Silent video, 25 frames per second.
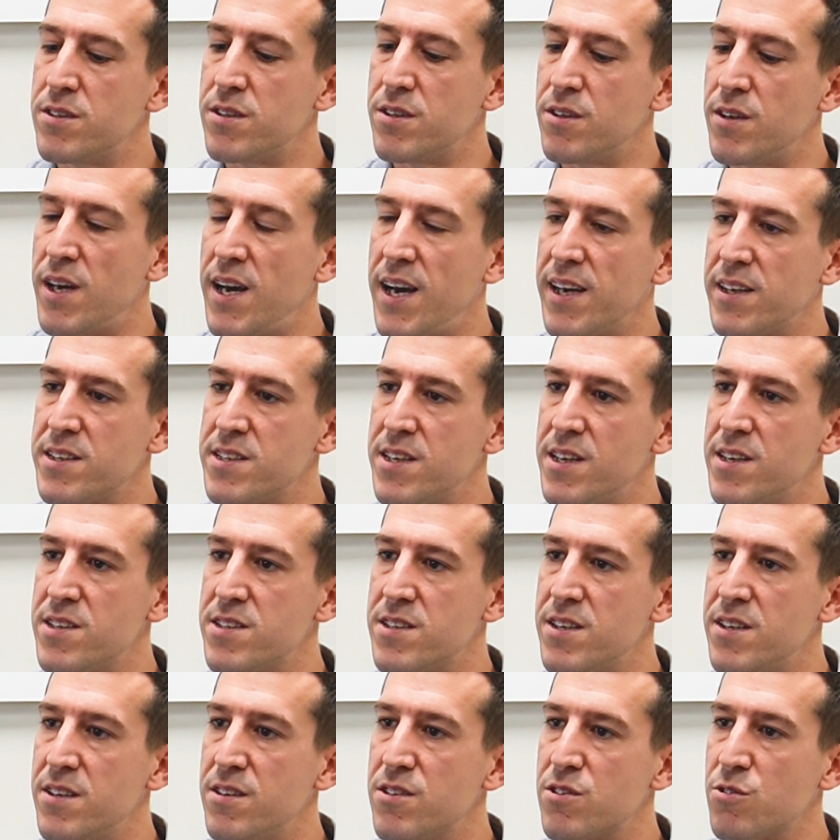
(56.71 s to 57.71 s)
to
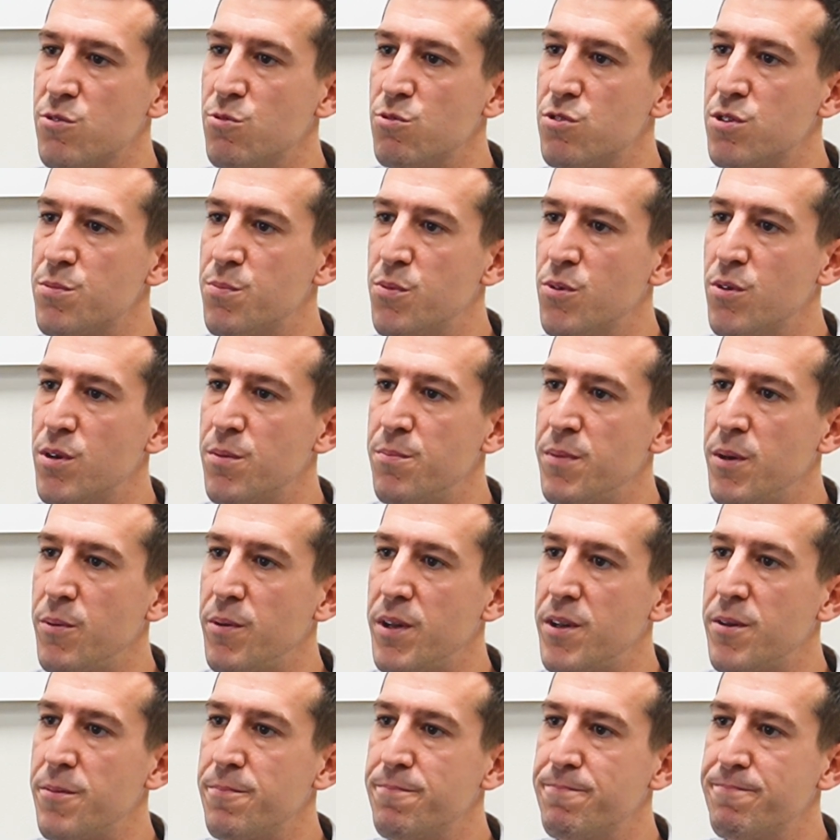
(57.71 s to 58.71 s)
access and the school supported me
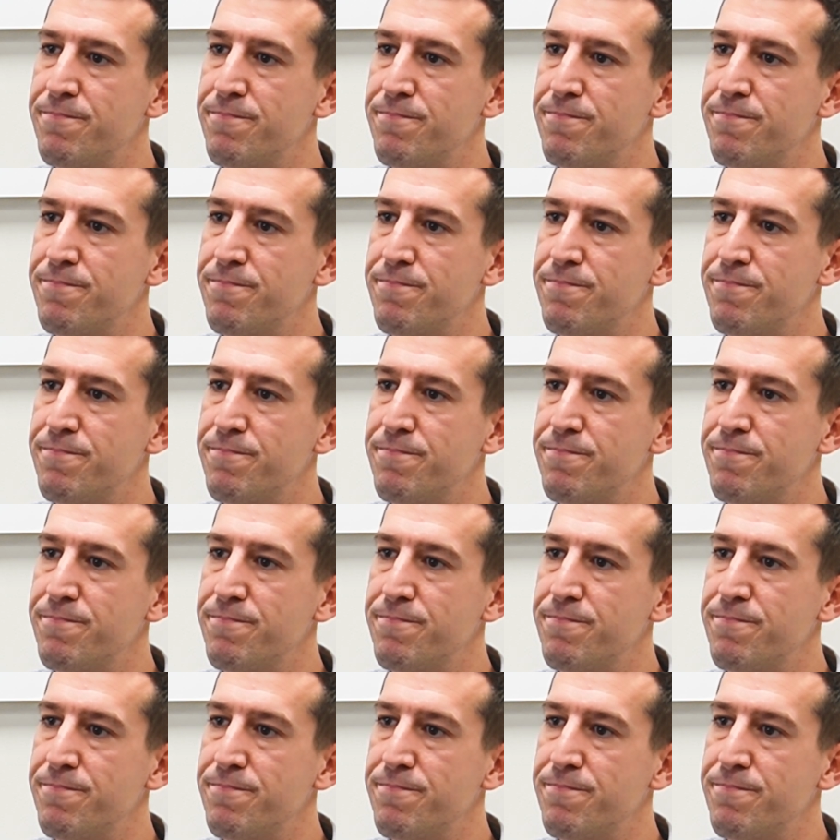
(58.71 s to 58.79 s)
with.